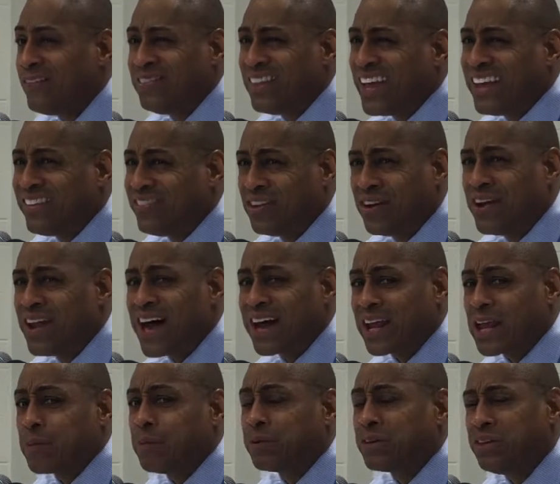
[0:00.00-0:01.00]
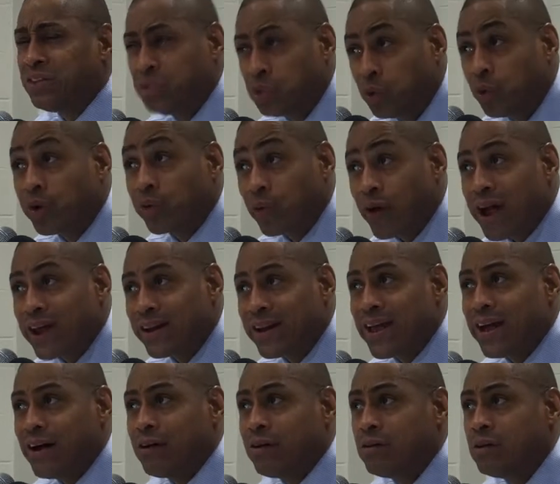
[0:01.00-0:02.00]
They're not able to do it right
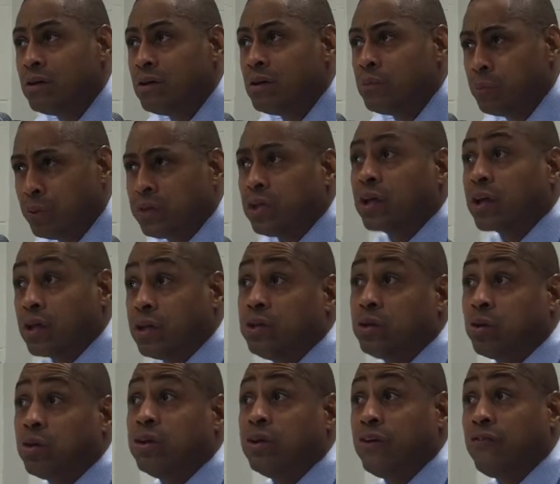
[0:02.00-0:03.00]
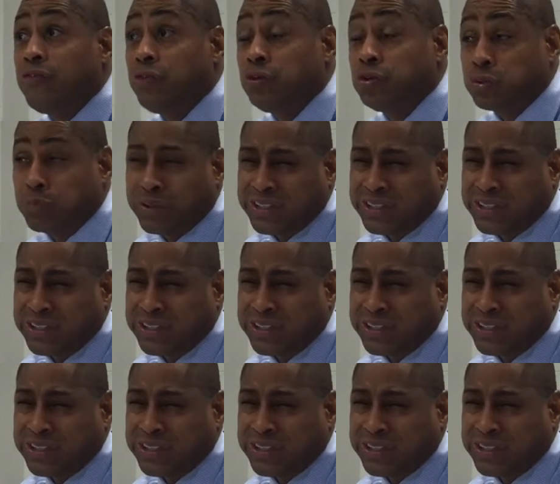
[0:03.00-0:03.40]
now, but they're going to do it in the future.